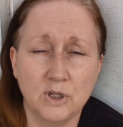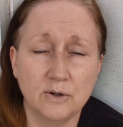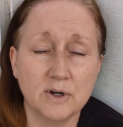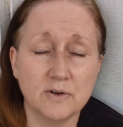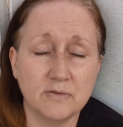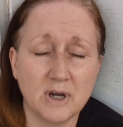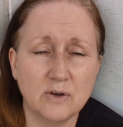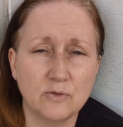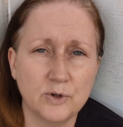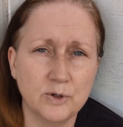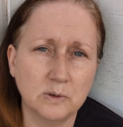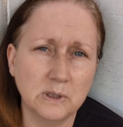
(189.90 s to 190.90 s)
You learn to
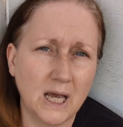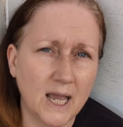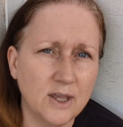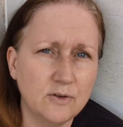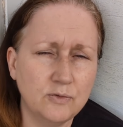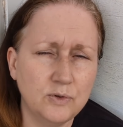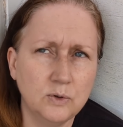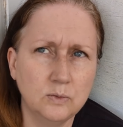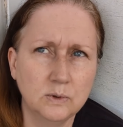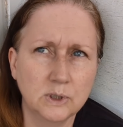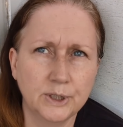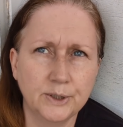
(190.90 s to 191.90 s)
fight for your life.
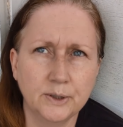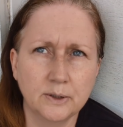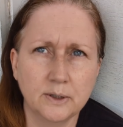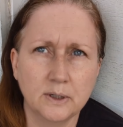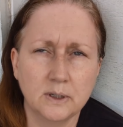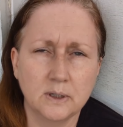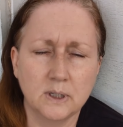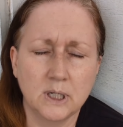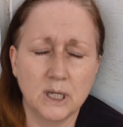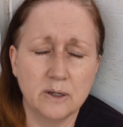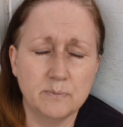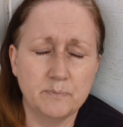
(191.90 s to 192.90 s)
You learn
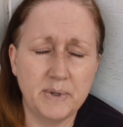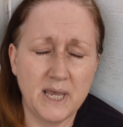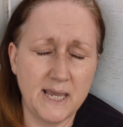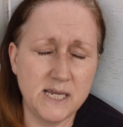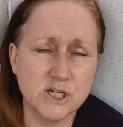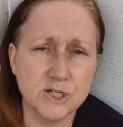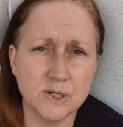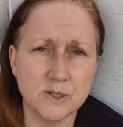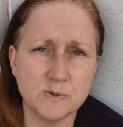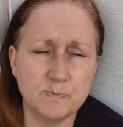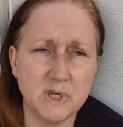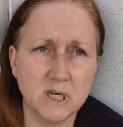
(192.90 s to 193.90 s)

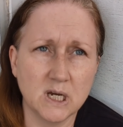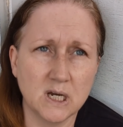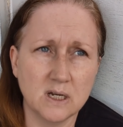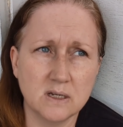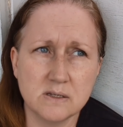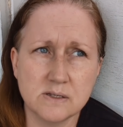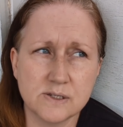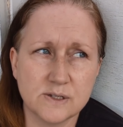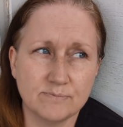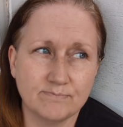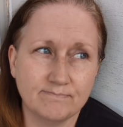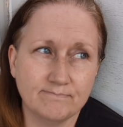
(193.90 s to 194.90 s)
patience,
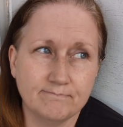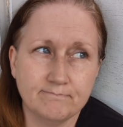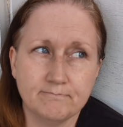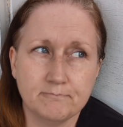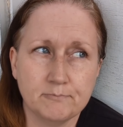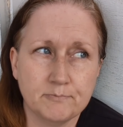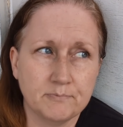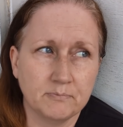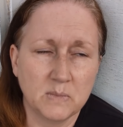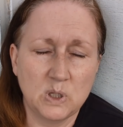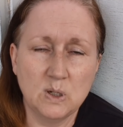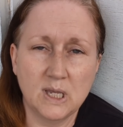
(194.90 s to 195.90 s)
because
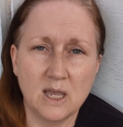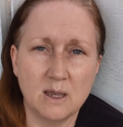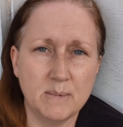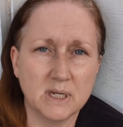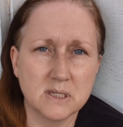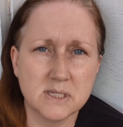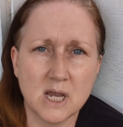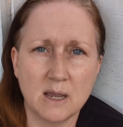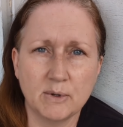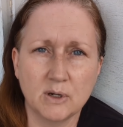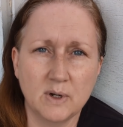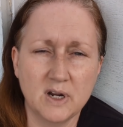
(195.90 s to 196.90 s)
you can't make the
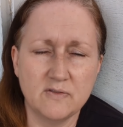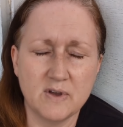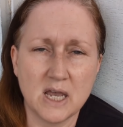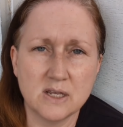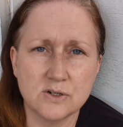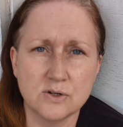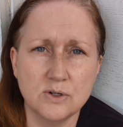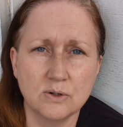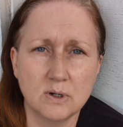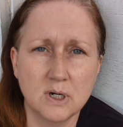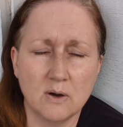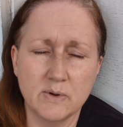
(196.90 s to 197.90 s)
time go any faster.
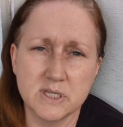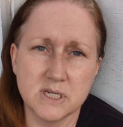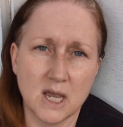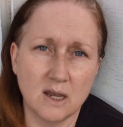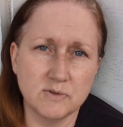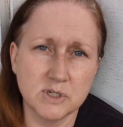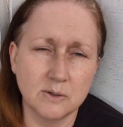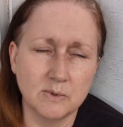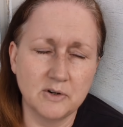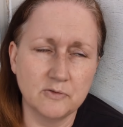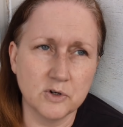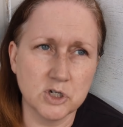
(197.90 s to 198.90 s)
You're going to have to
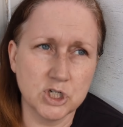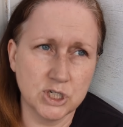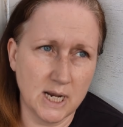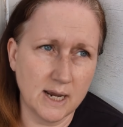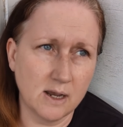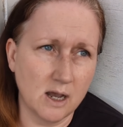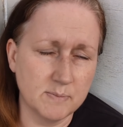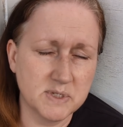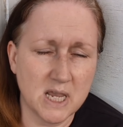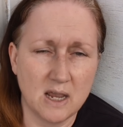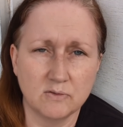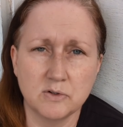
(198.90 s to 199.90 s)
go in for
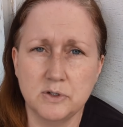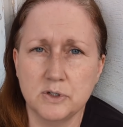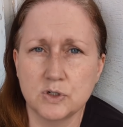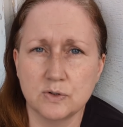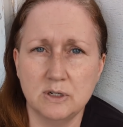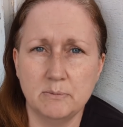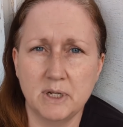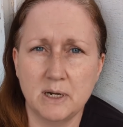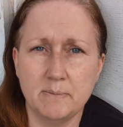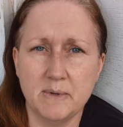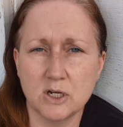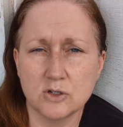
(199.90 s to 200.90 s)
checkups after your
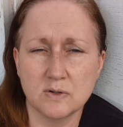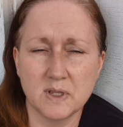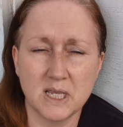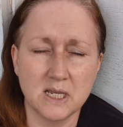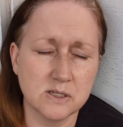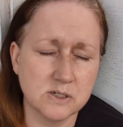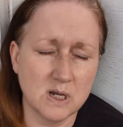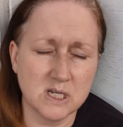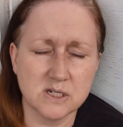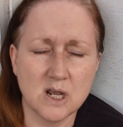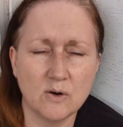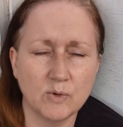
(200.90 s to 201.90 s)
treatment and make sure the cancer
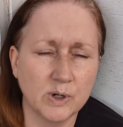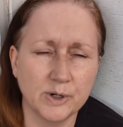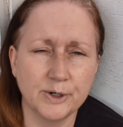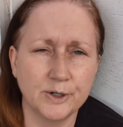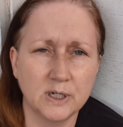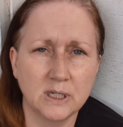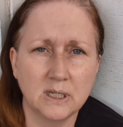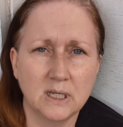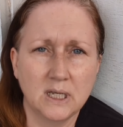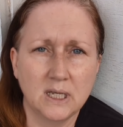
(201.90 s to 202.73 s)
has not recurred.